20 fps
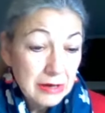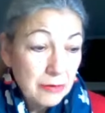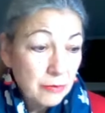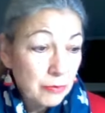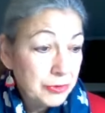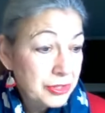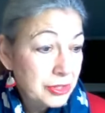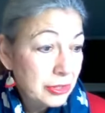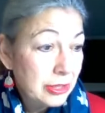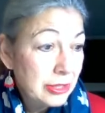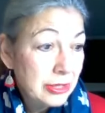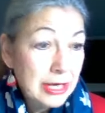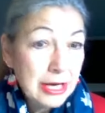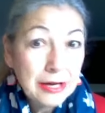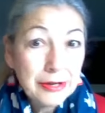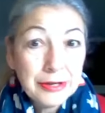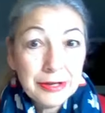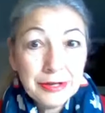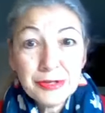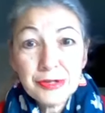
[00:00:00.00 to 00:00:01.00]
what started
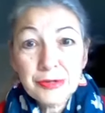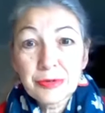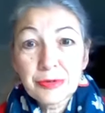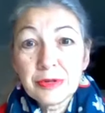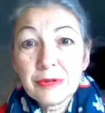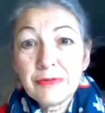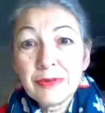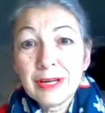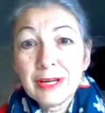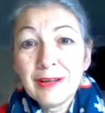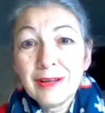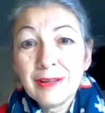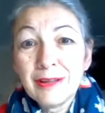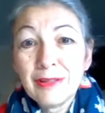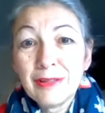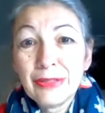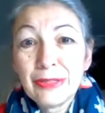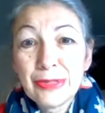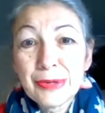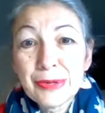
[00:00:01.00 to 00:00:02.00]
out as sort of
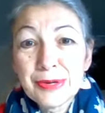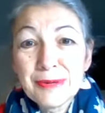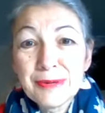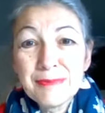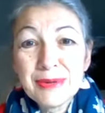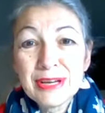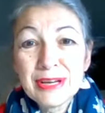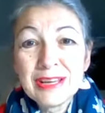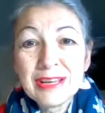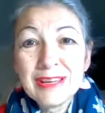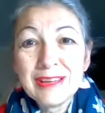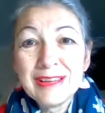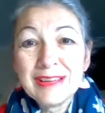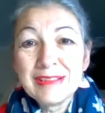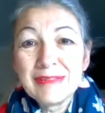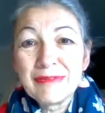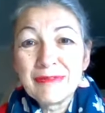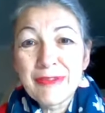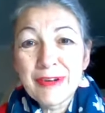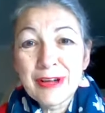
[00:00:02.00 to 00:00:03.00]
a 30-minute
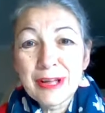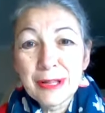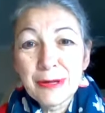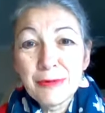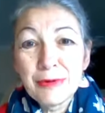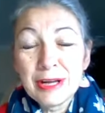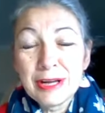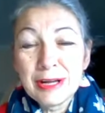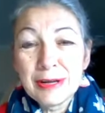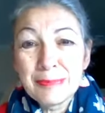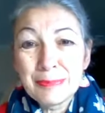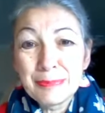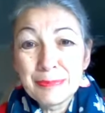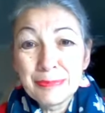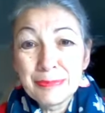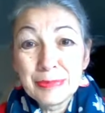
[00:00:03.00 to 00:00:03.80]
follow-up,